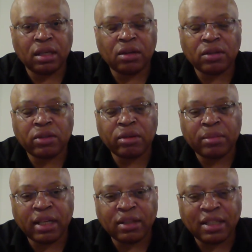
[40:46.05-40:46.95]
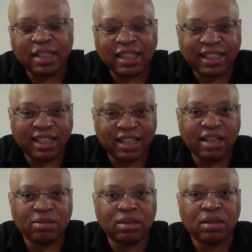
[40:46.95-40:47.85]
it got stripped down to
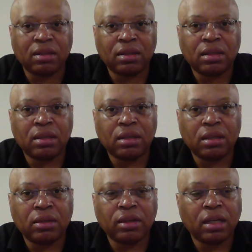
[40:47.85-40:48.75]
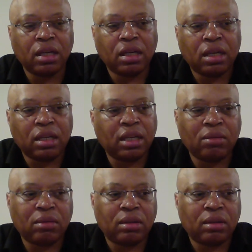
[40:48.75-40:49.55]
60,000. Right now,